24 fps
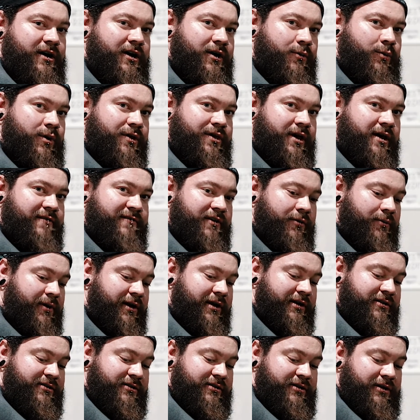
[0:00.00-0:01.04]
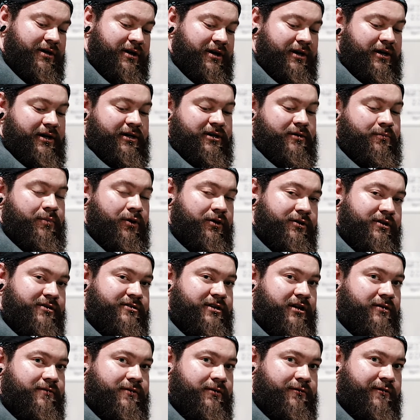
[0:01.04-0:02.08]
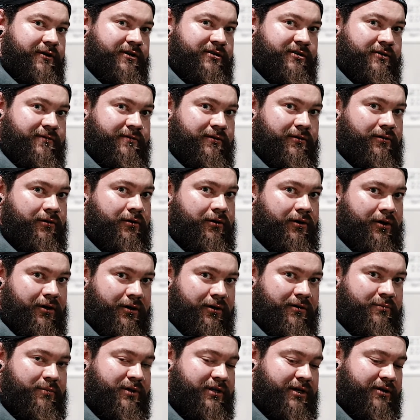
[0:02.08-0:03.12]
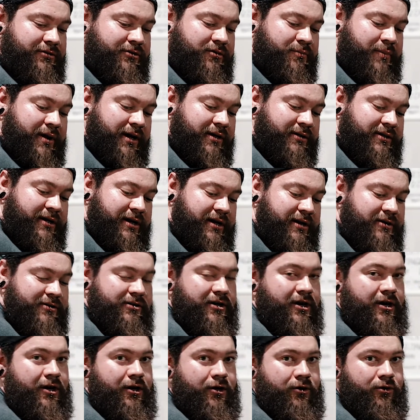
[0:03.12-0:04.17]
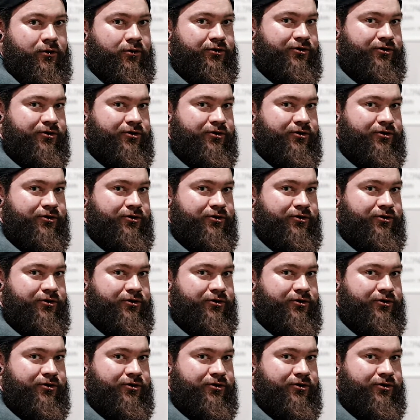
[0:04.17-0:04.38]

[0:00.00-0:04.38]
With heavy weights, you're putting yourself at risk for potential pec tears or